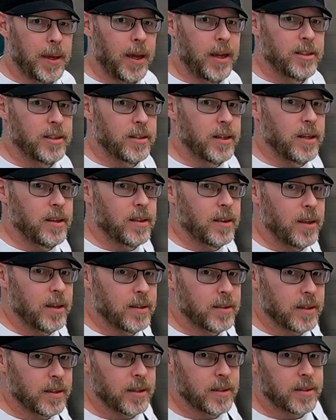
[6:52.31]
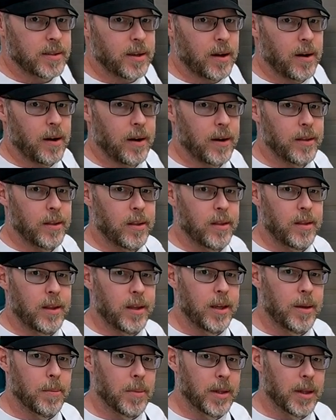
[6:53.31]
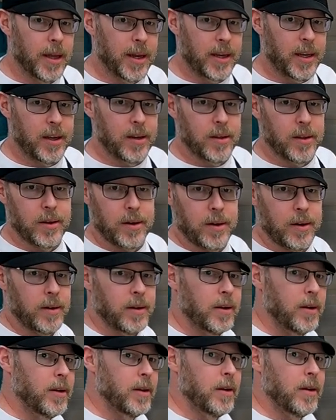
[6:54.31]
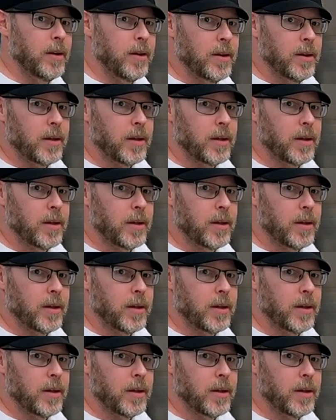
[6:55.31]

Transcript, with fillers: our PhD thesis on the molecular